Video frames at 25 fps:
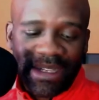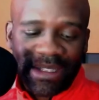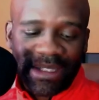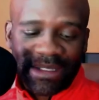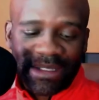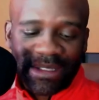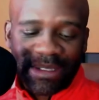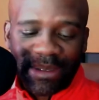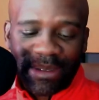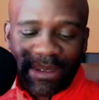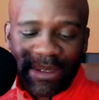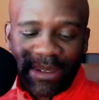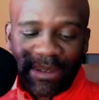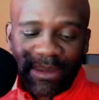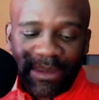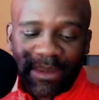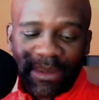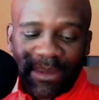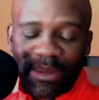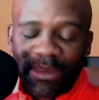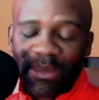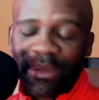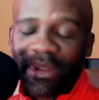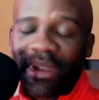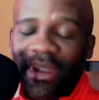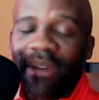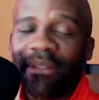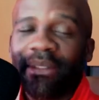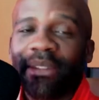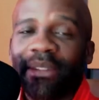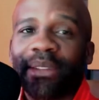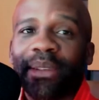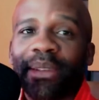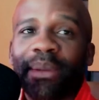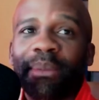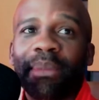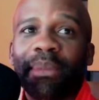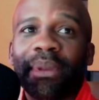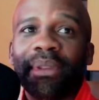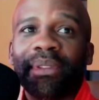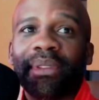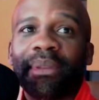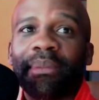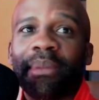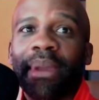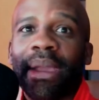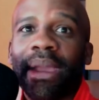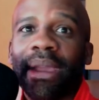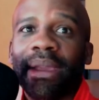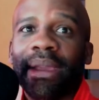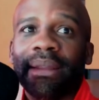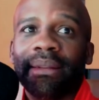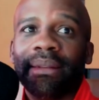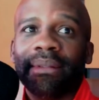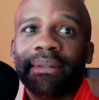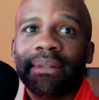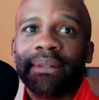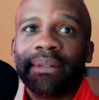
So he was he was obviously a busy man.